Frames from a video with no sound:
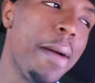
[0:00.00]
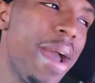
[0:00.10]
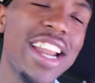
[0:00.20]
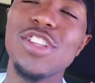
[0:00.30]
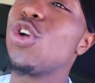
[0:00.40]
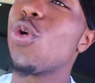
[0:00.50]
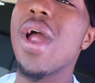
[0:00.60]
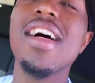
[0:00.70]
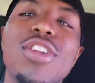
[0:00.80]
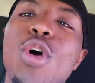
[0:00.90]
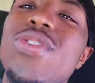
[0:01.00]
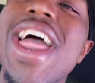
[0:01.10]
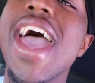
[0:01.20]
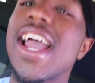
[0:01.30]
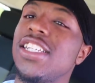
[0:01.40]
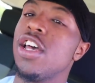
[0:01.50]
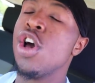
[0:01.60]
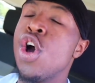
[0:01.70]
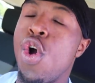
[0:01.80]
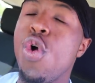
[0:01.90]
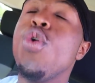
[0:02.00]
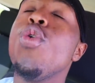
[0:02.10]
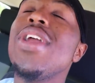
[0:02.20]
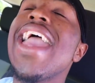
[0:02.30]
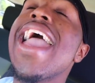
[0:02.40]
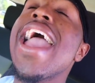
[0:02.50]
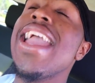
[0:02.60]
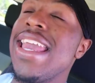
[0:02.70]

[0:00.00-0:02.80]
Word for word: I'm gonna have to do the Roscoe dash, the ooh yeah